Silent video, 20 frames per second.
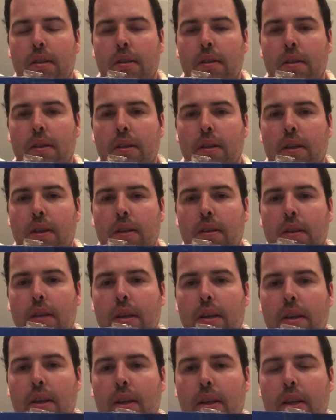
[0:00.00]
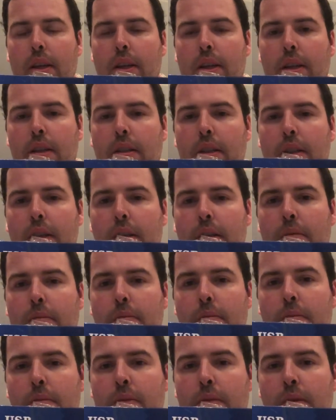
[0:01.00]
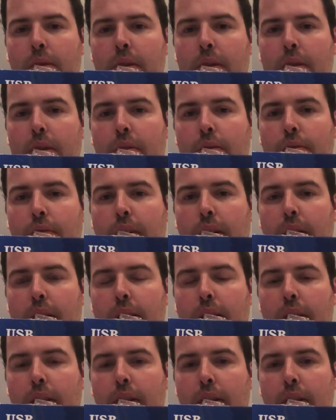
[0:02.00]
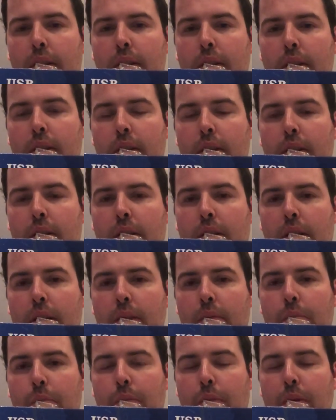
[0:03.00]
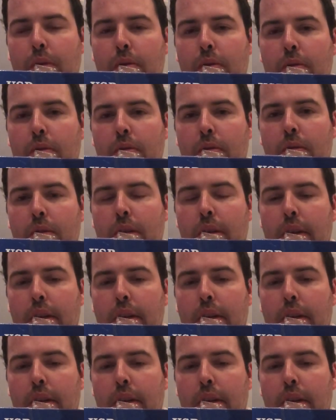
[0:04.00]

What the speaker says: you can see it can actually fit in a bottle,